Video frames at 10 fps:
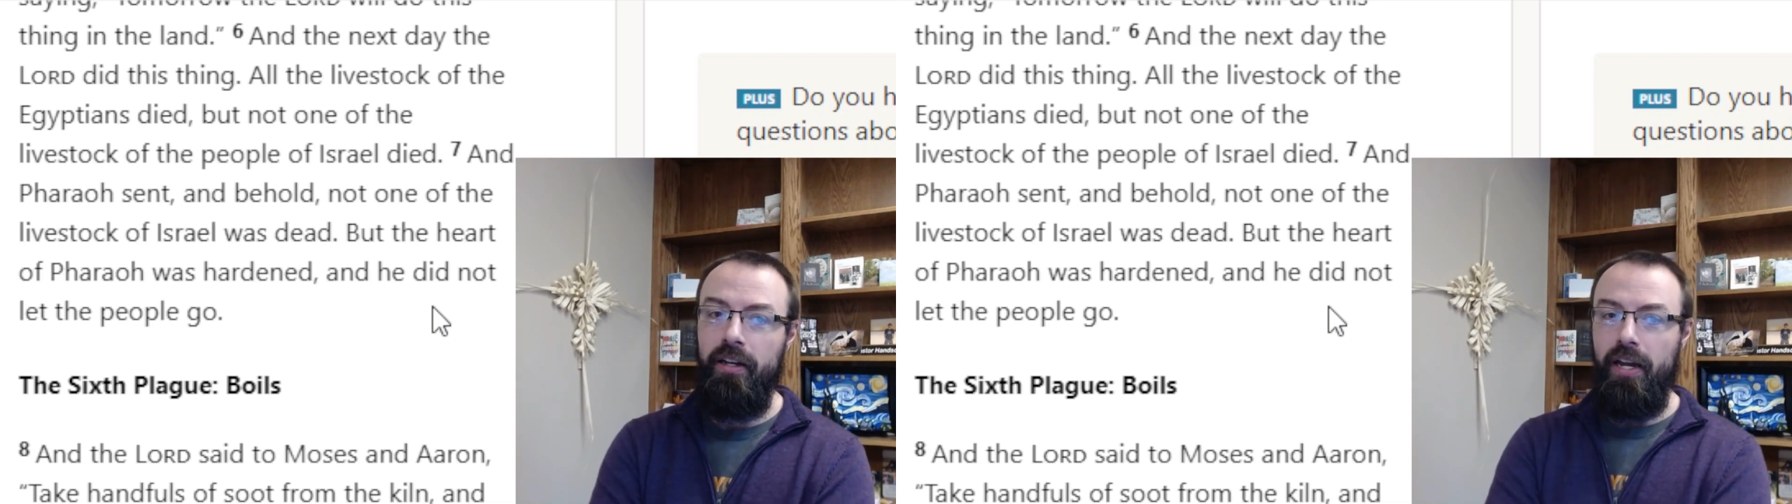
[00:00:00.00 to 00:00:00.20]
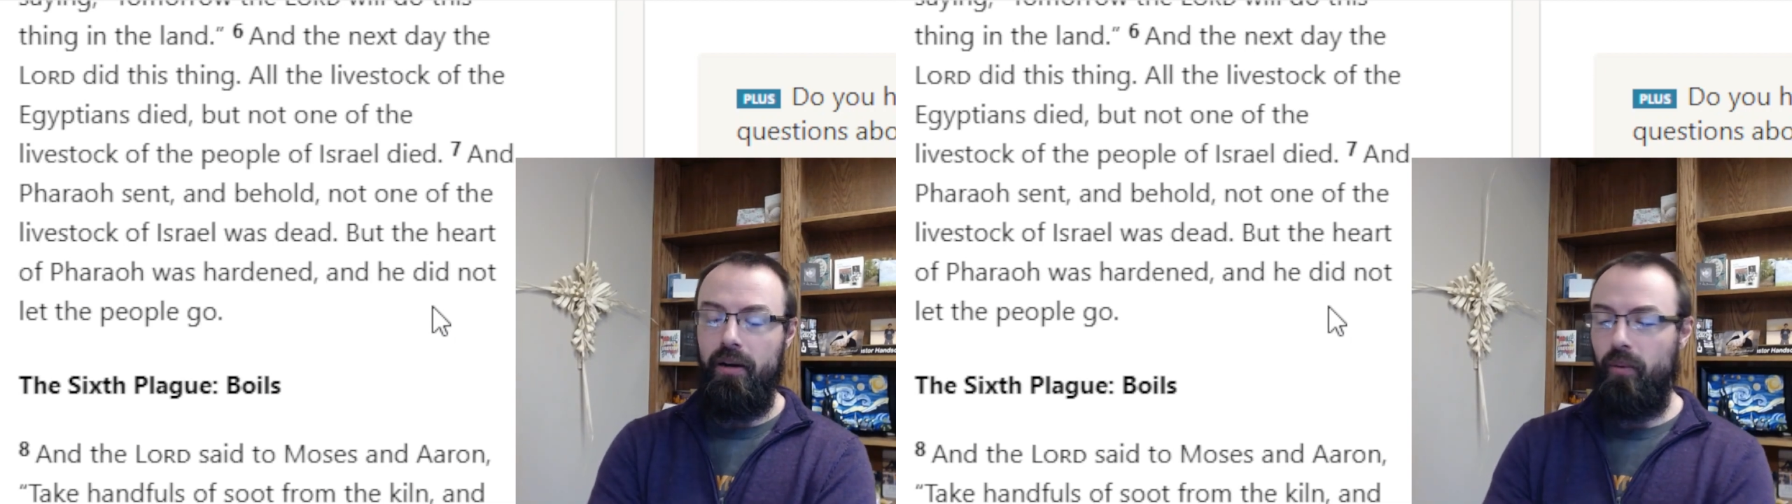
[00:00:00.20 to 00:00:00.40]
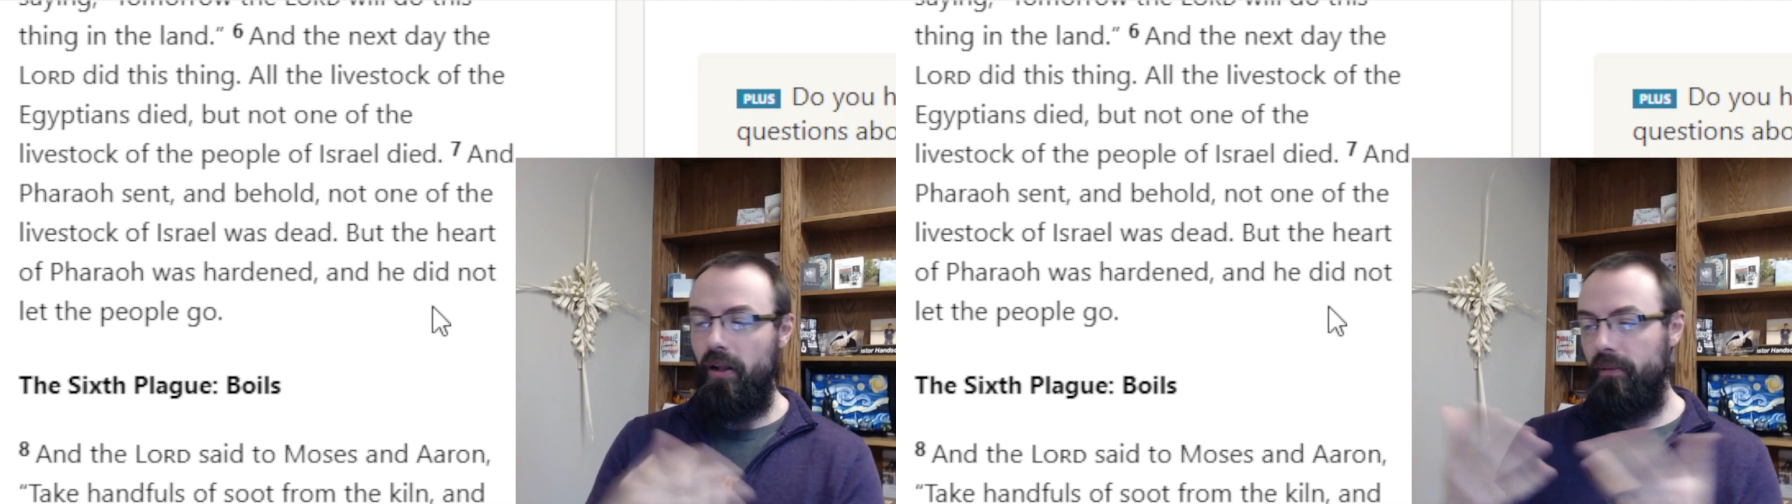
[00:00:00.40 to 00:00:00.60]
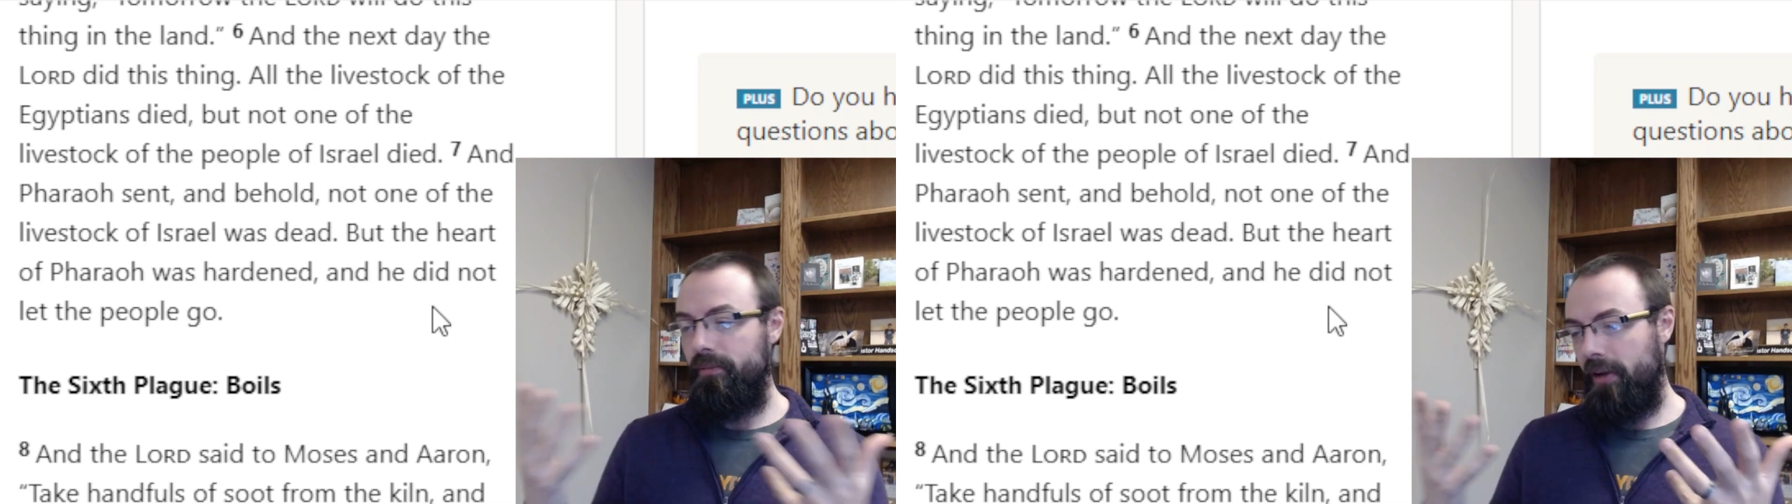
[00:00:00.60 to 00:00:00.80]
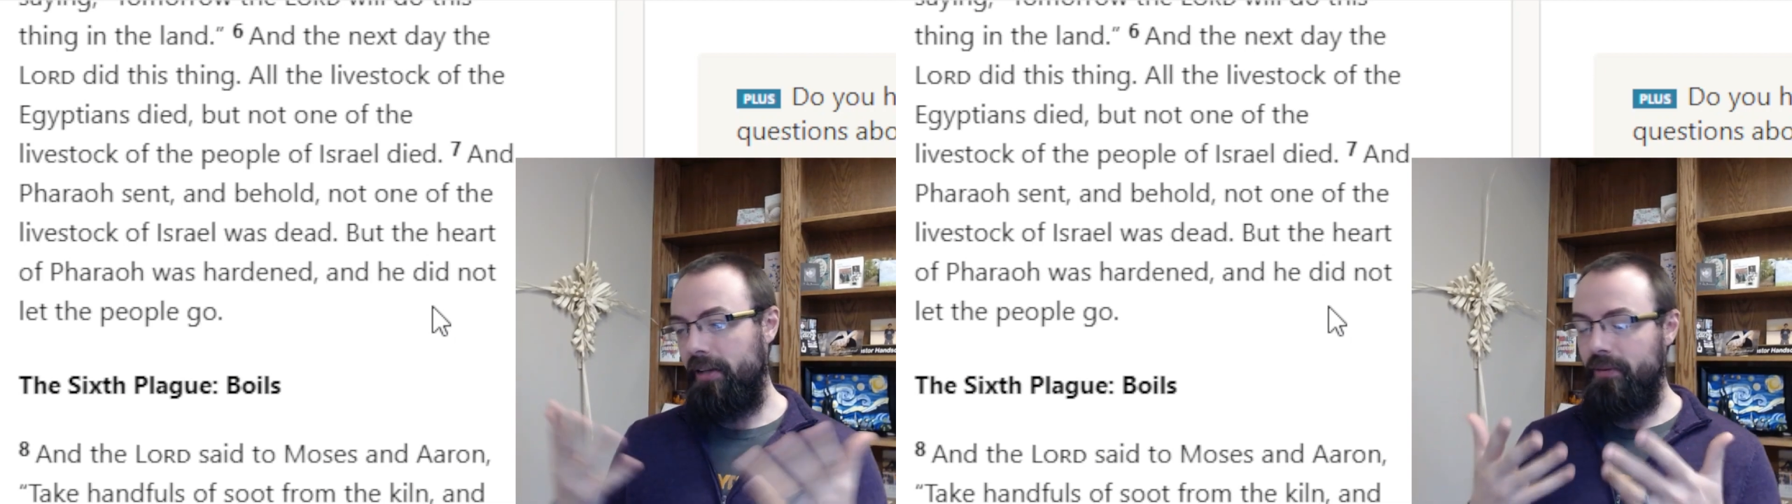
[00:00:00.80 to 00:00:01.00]
And well,
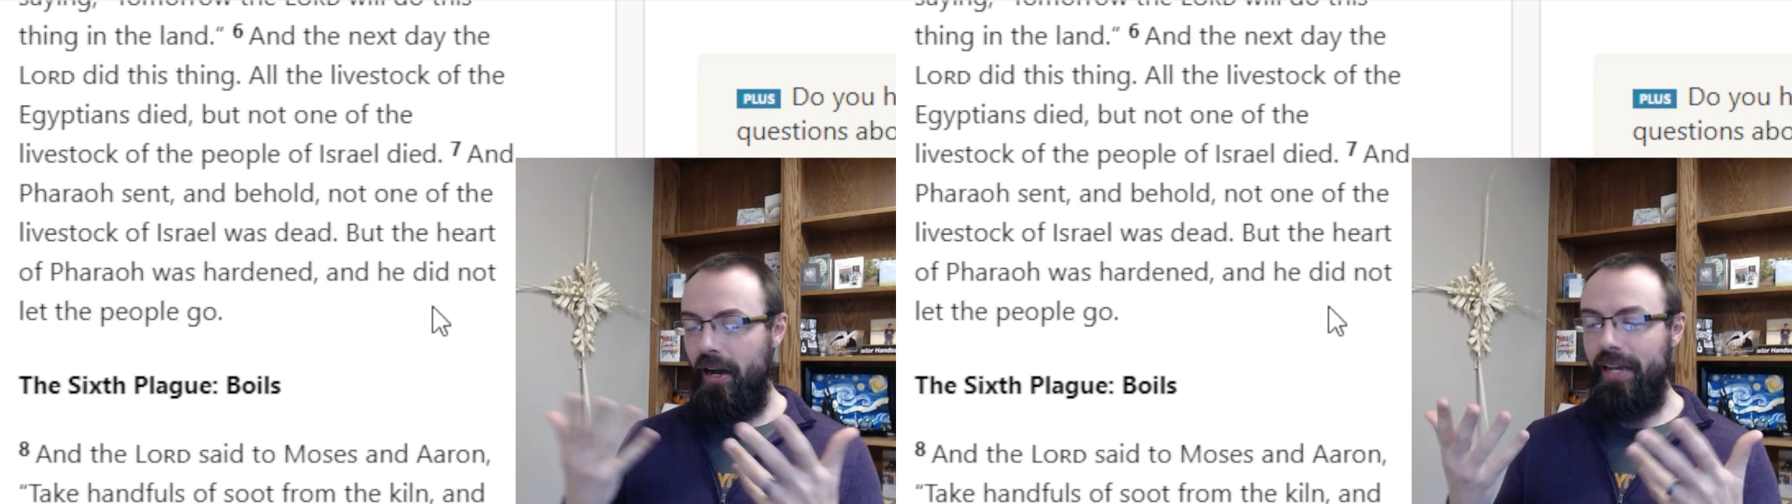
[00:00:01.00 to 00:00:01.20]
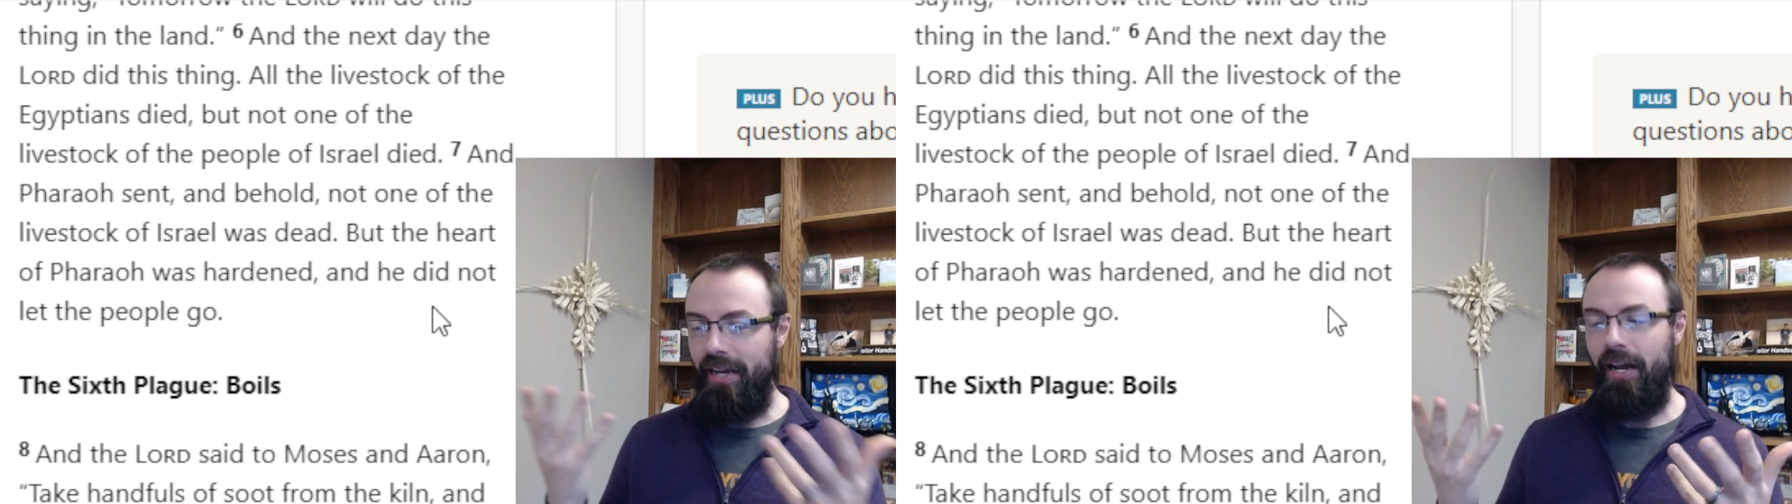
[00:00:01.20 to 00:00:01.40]
I, again,